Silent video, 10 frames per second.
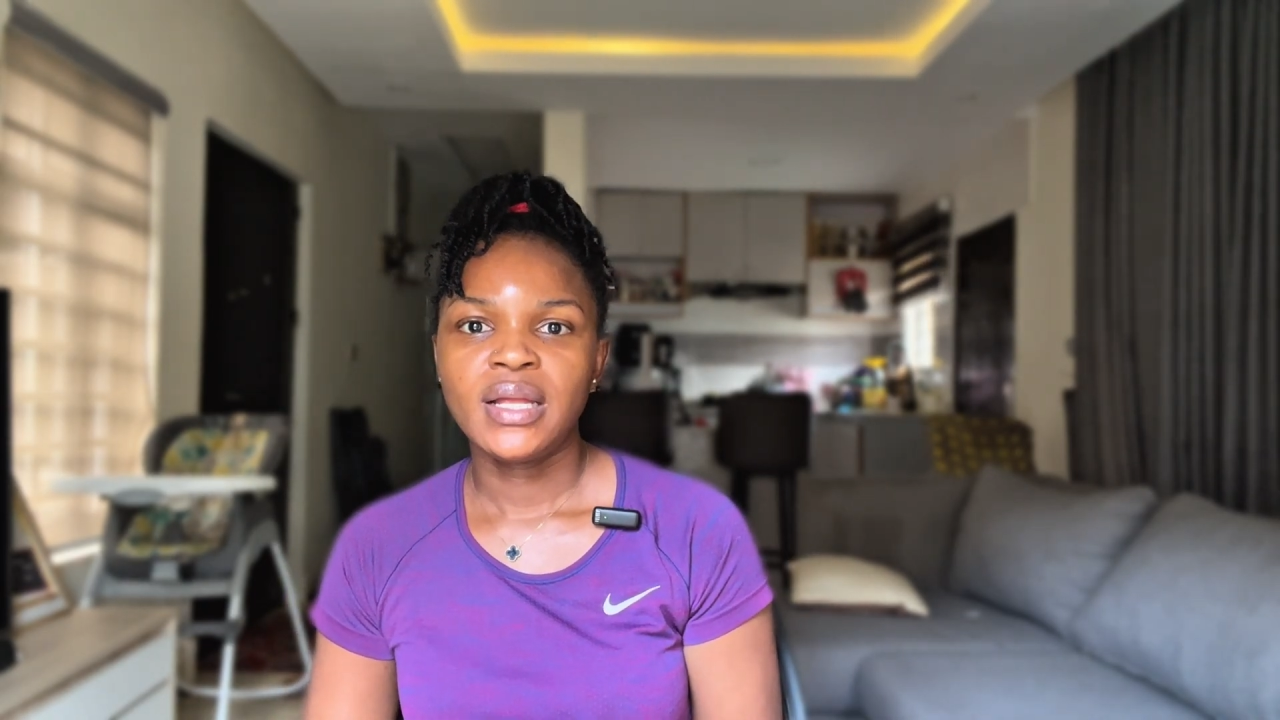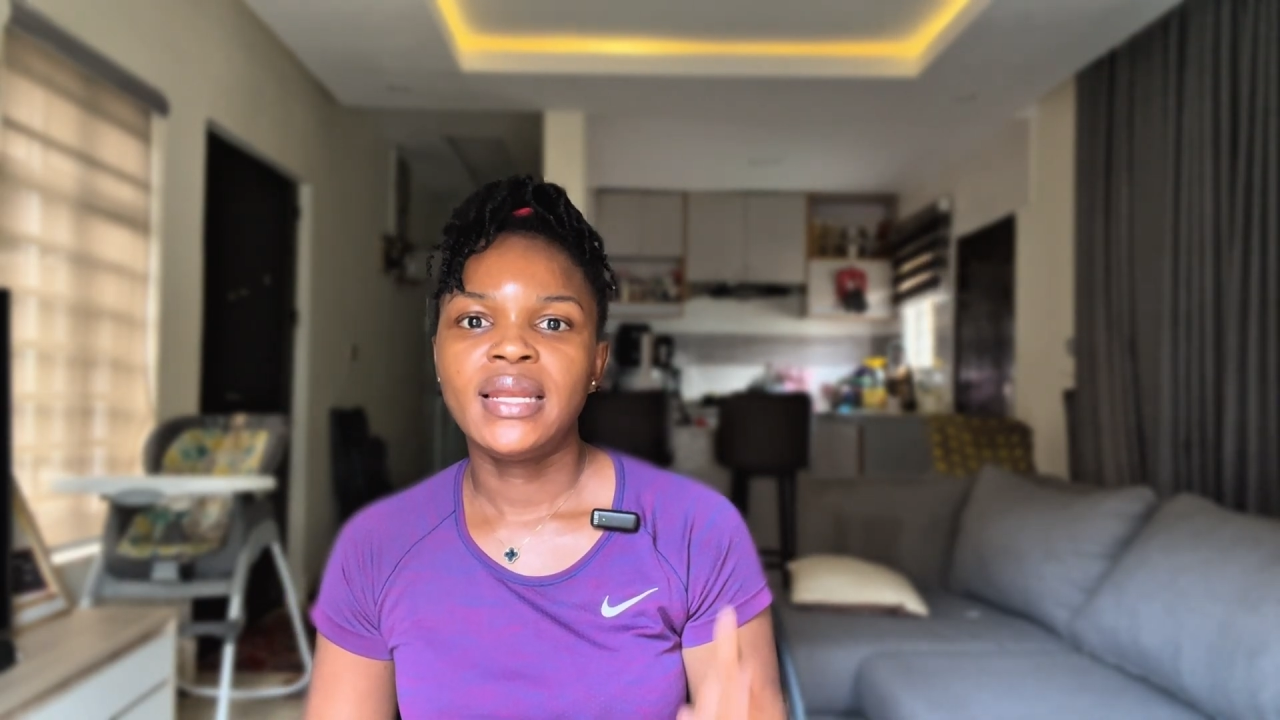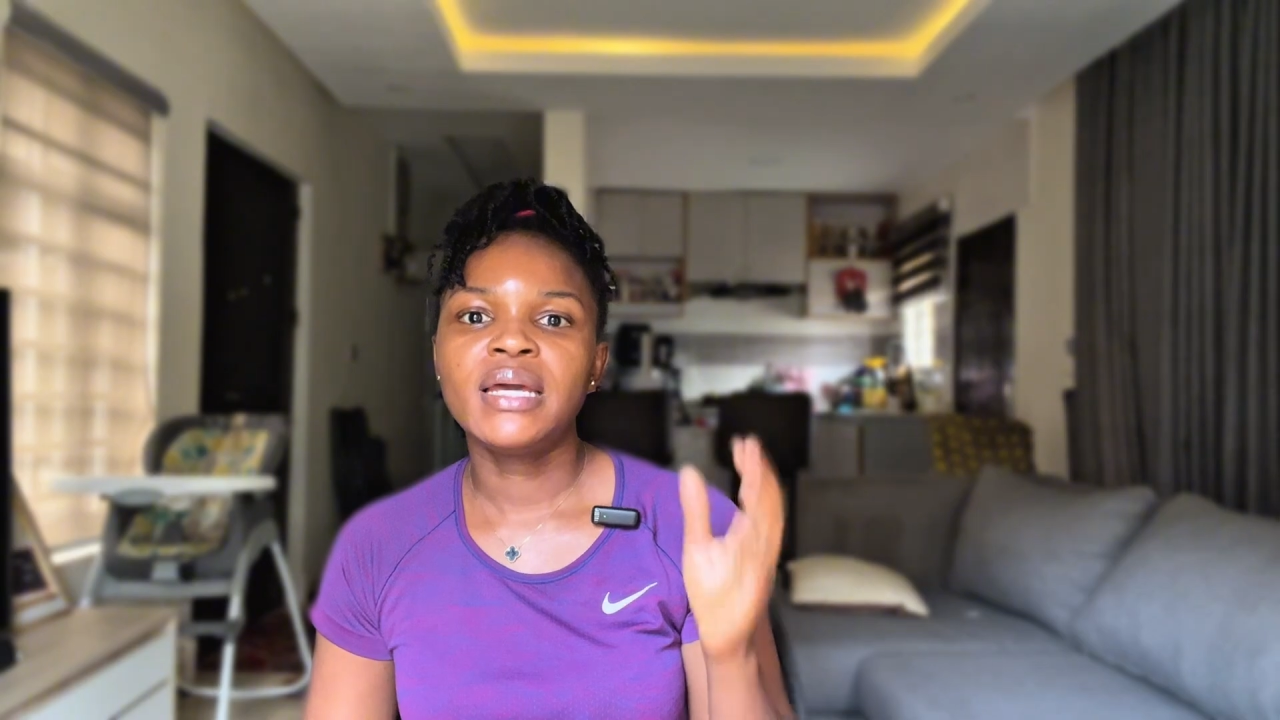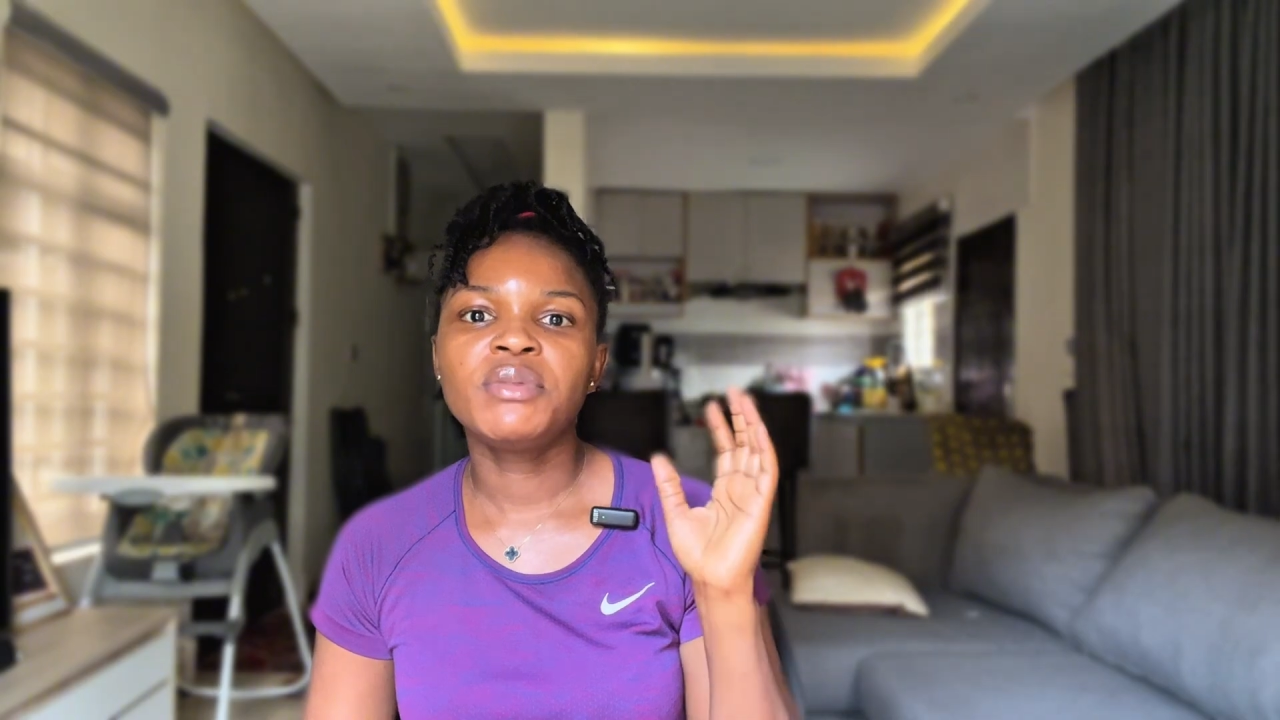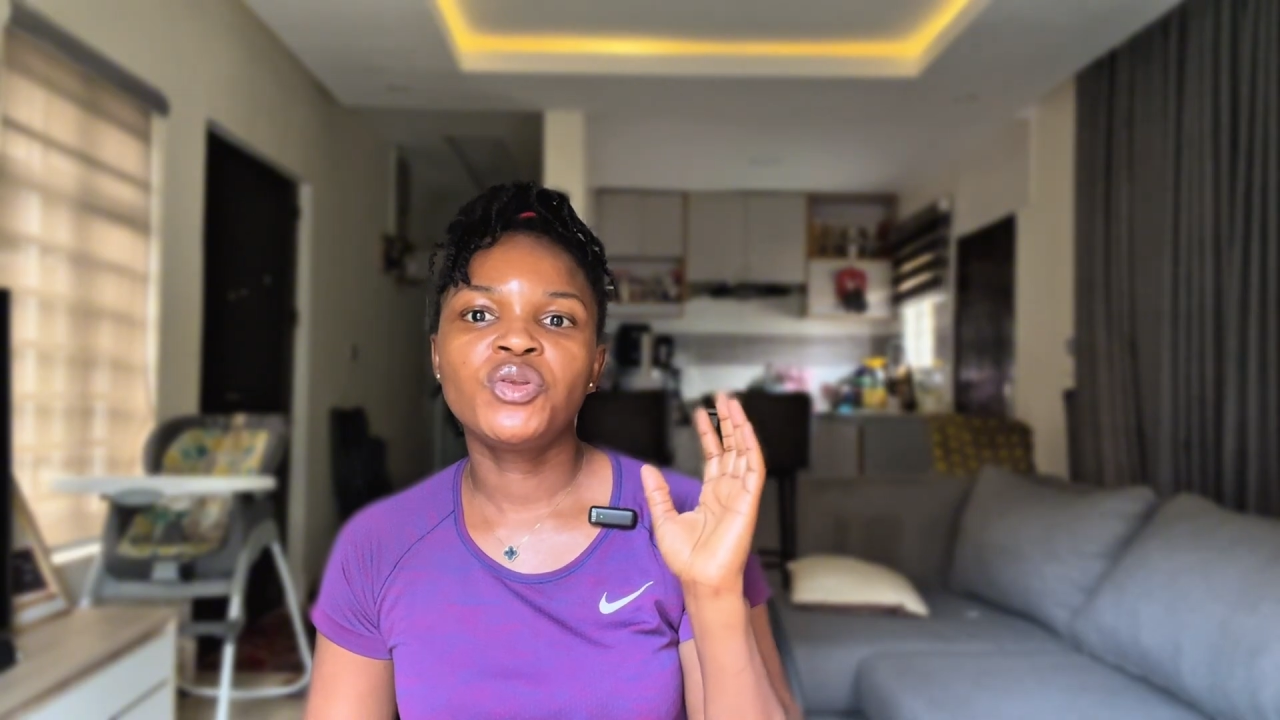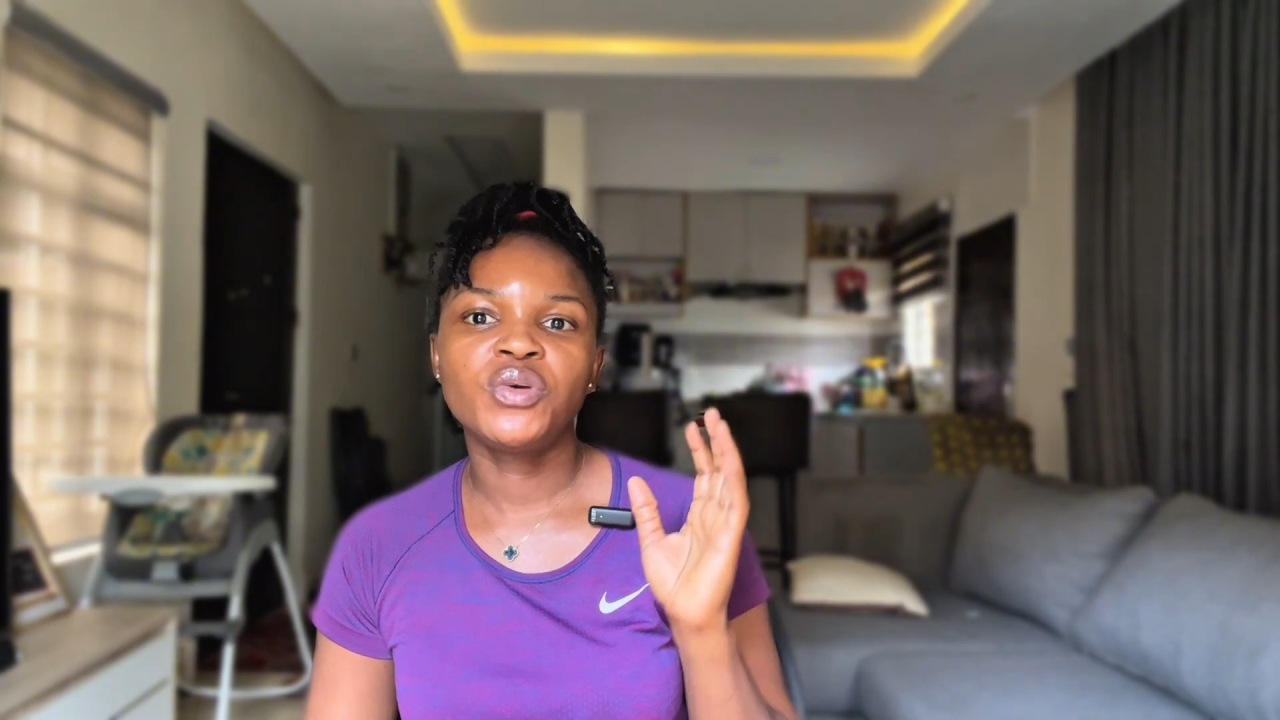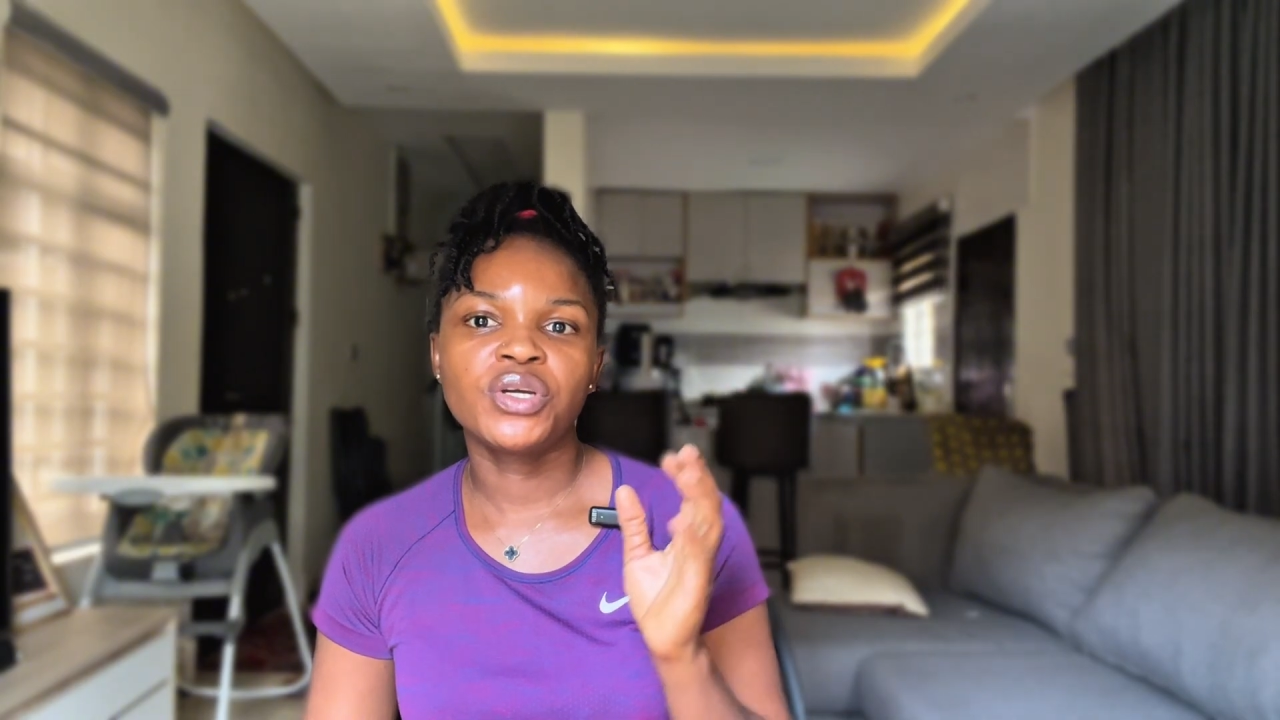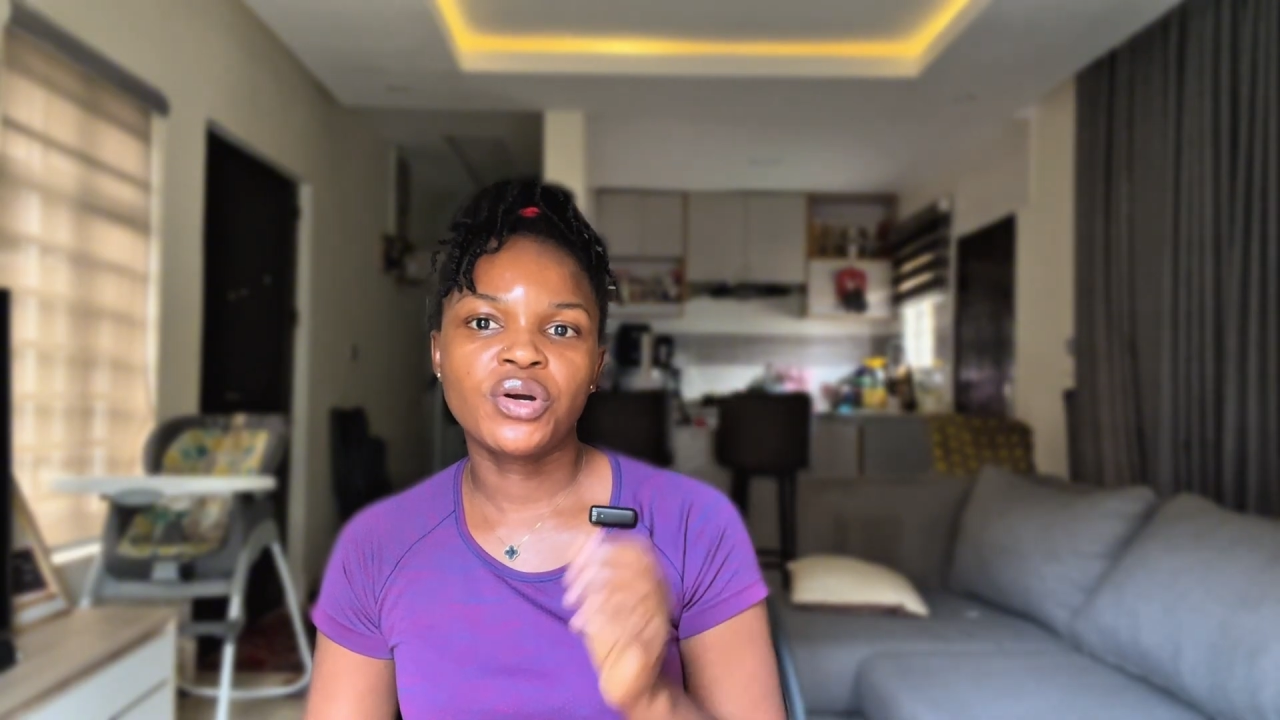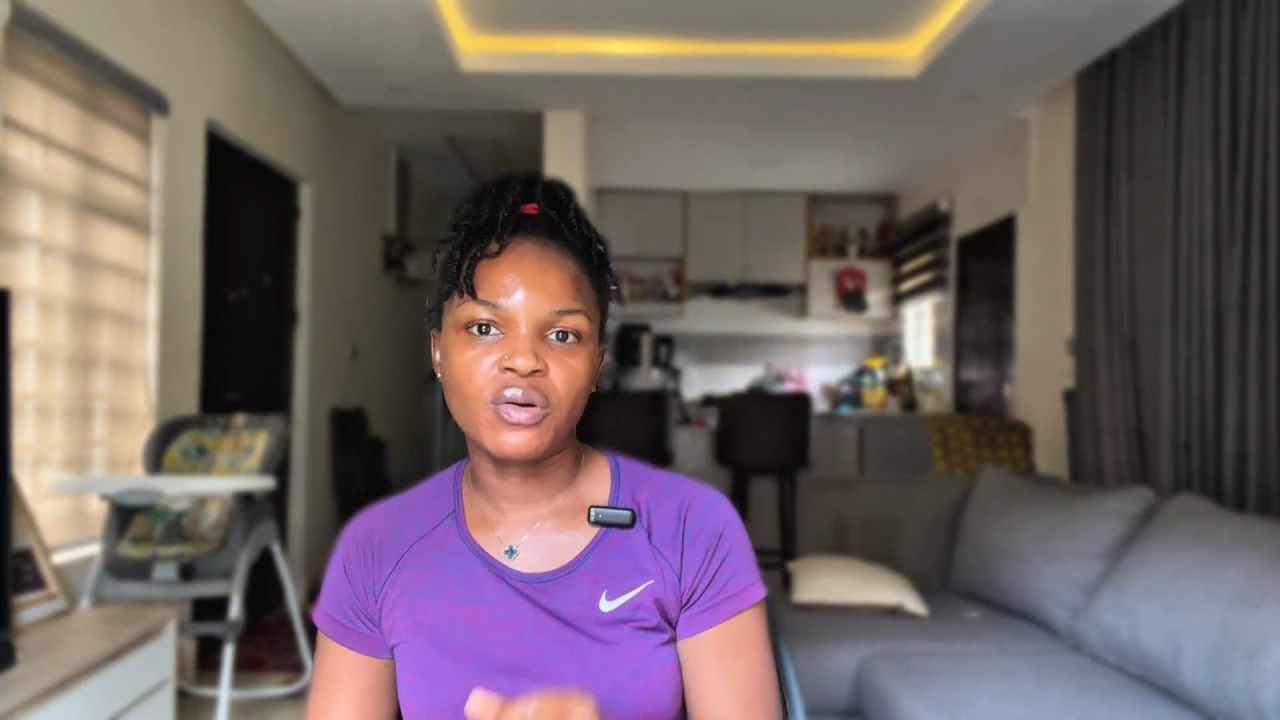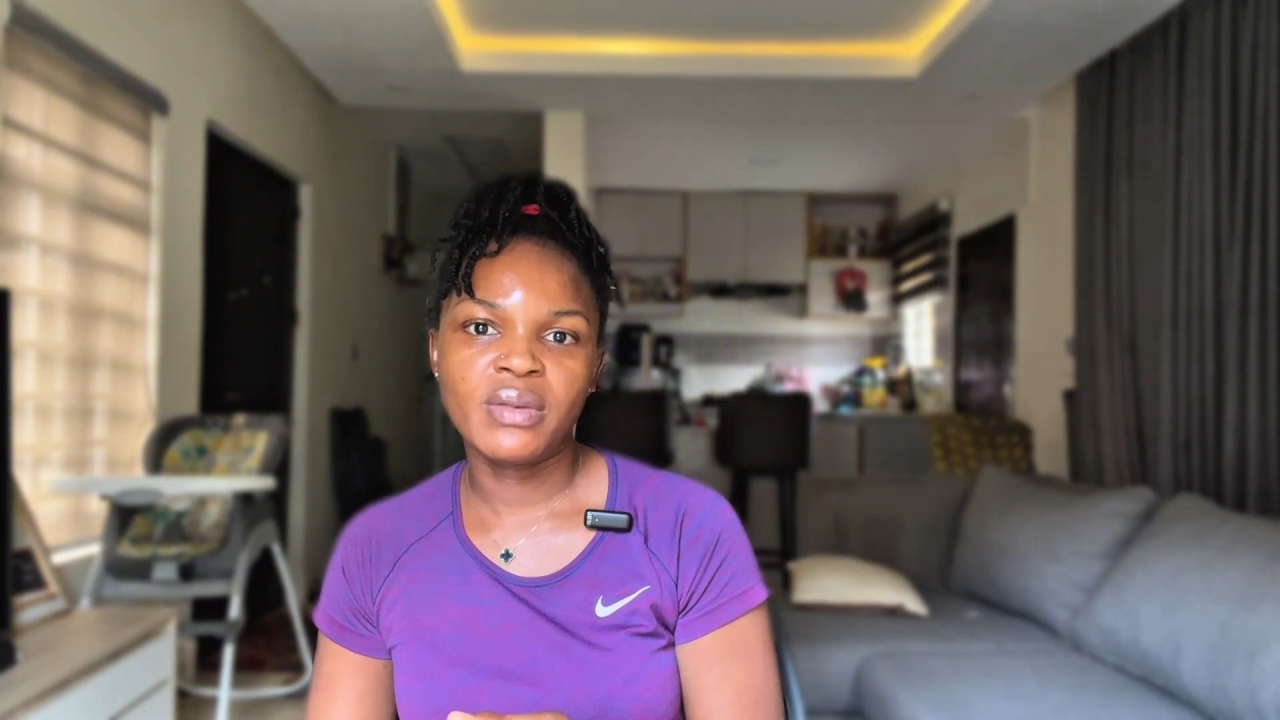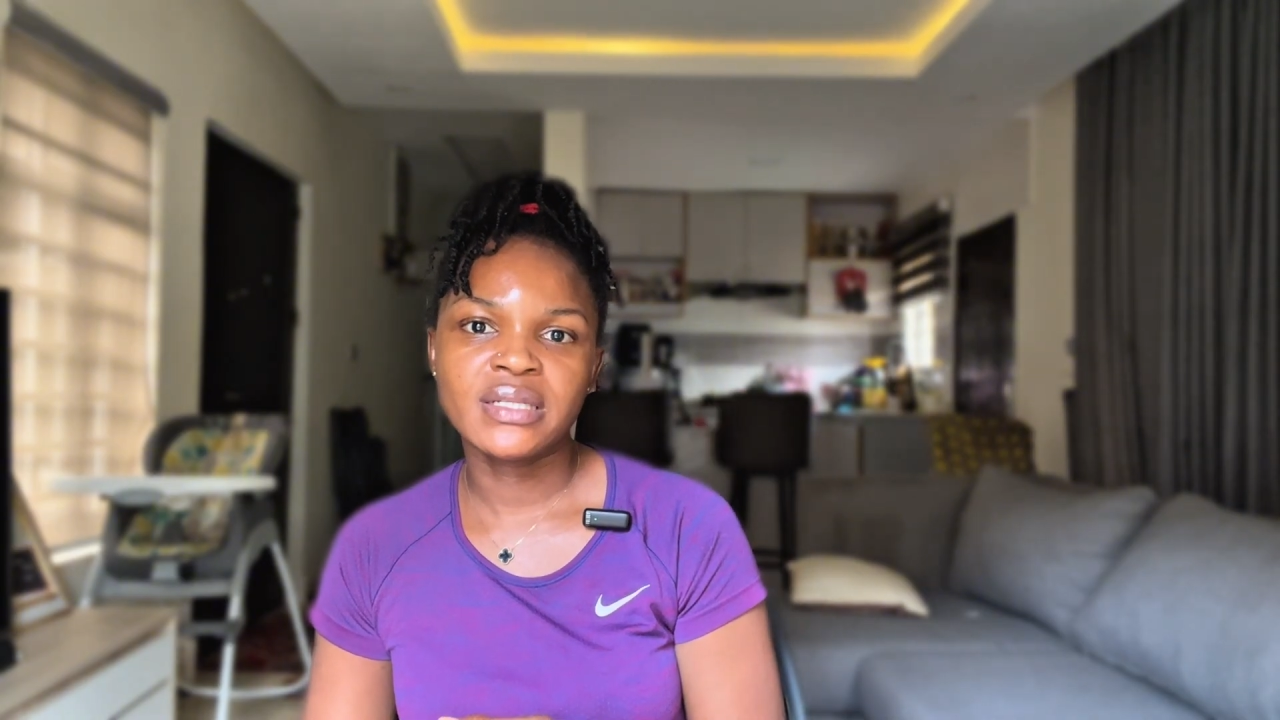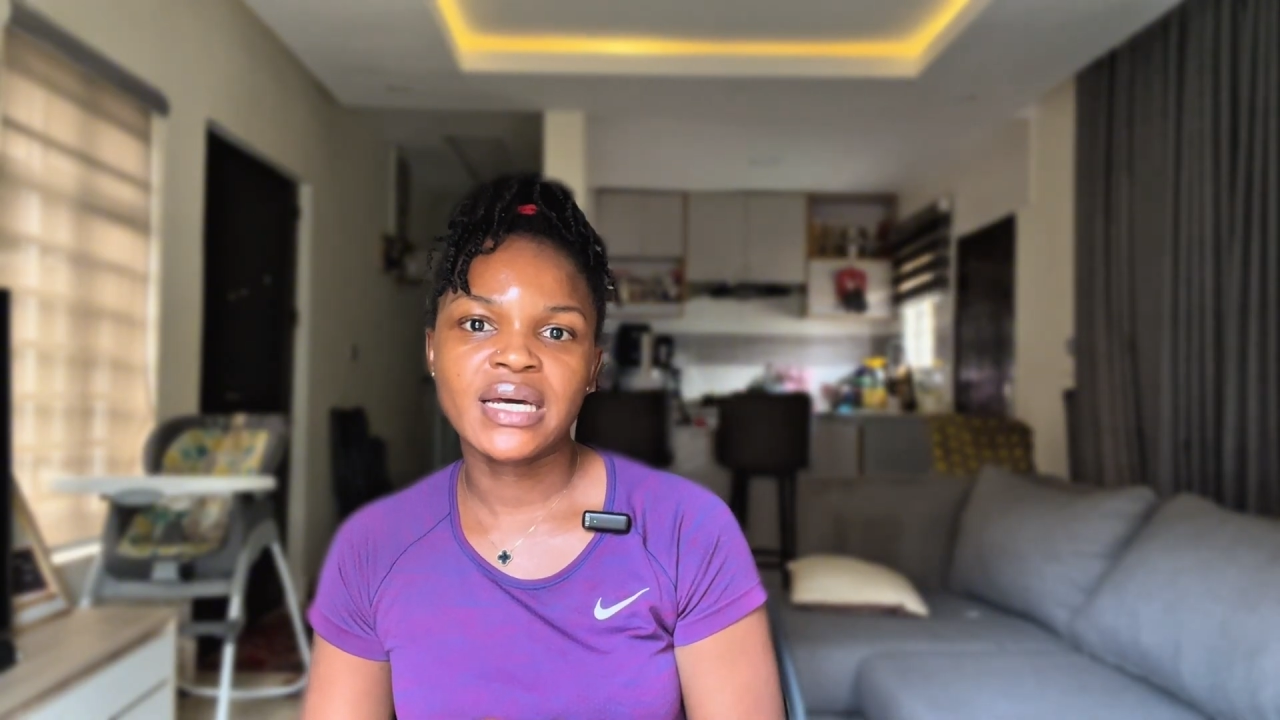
let me know in the comments,